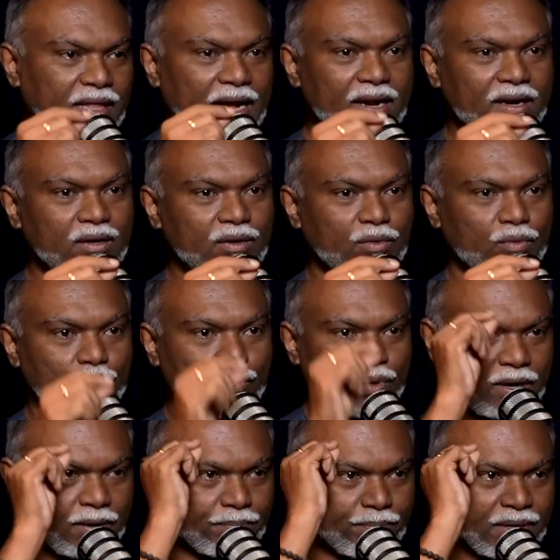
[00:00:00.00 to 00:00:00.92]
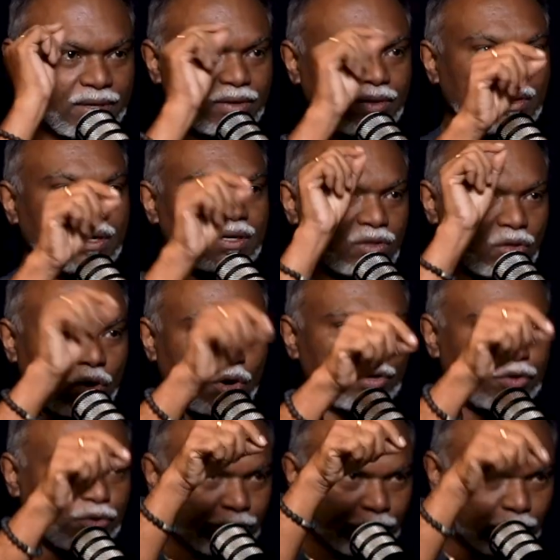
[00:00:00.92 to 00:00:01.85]
Then one particular
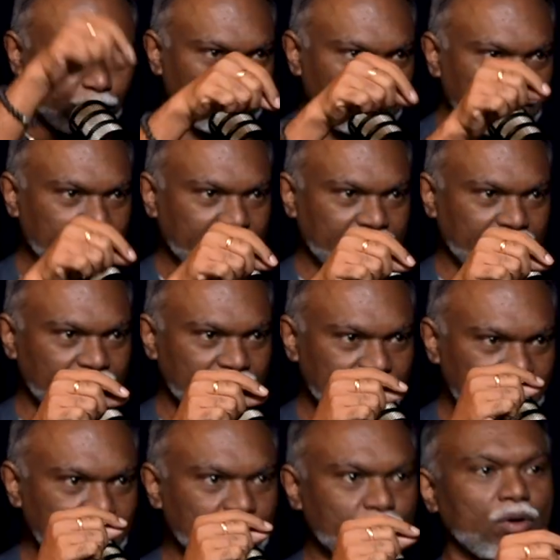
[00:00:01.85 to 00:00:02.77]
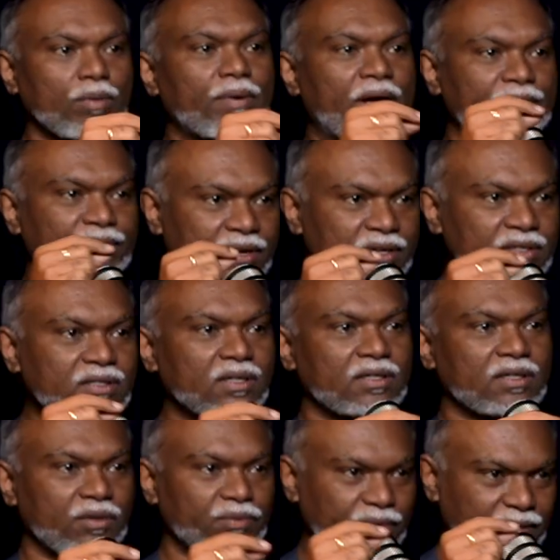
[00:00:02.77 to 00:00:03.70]
thought you put on that energy, it will vibrate
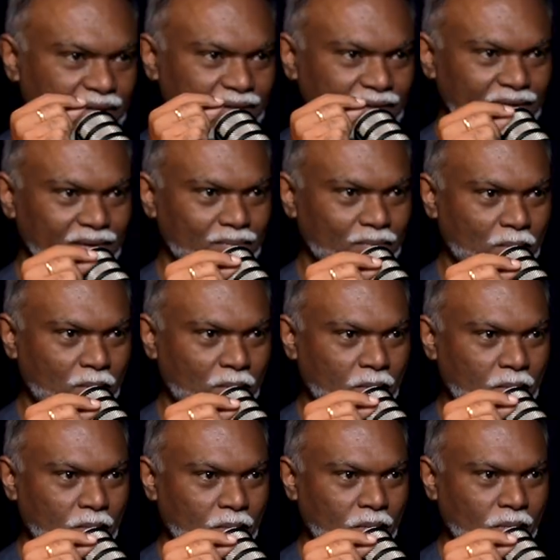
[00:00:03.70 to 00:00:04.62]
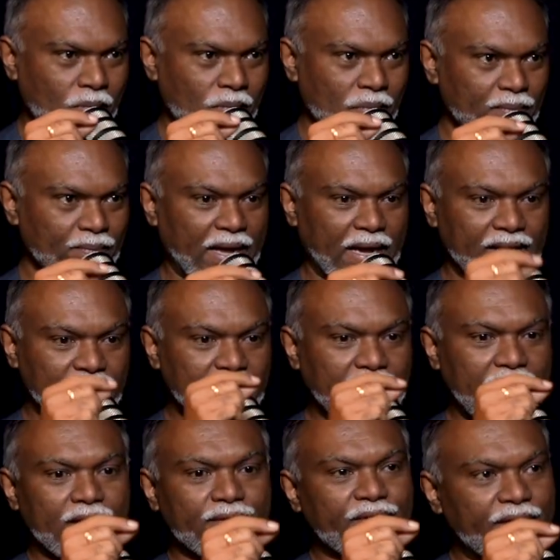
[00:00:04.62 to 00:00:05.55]
certain way. And
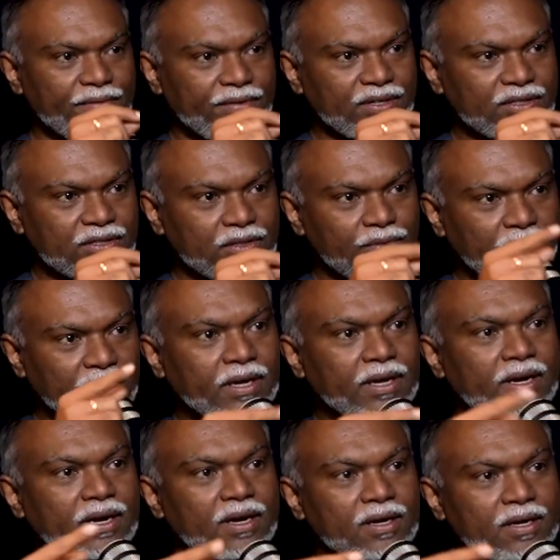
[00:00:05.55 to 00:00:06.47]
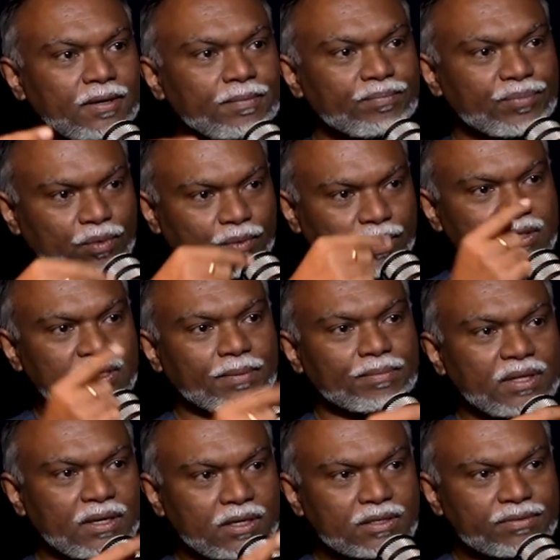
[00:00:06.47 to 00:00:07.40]
that vibration will create a, when
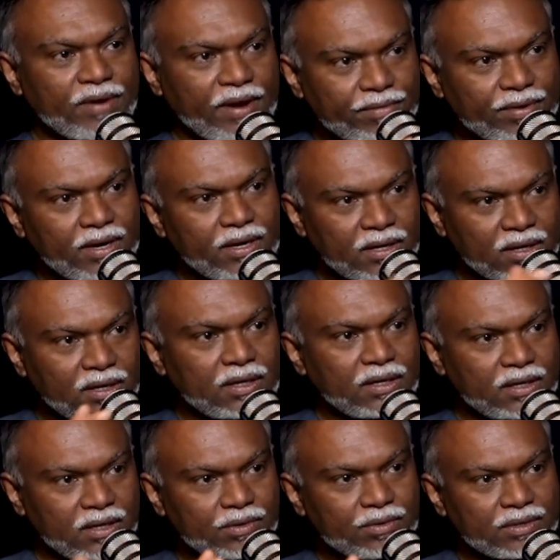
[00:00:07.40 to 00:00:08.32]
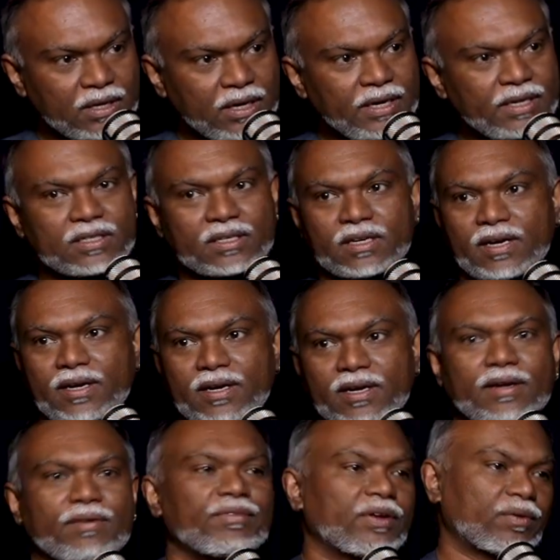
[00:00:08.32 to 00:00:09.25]
something is vibrating continuously, it's
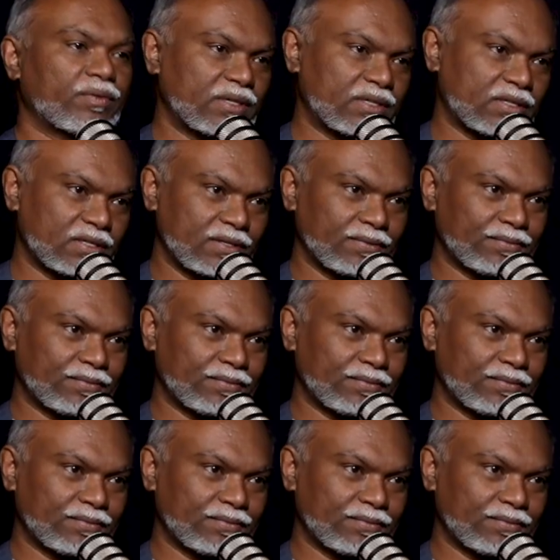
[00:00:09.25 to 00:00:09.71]
creating a frequency.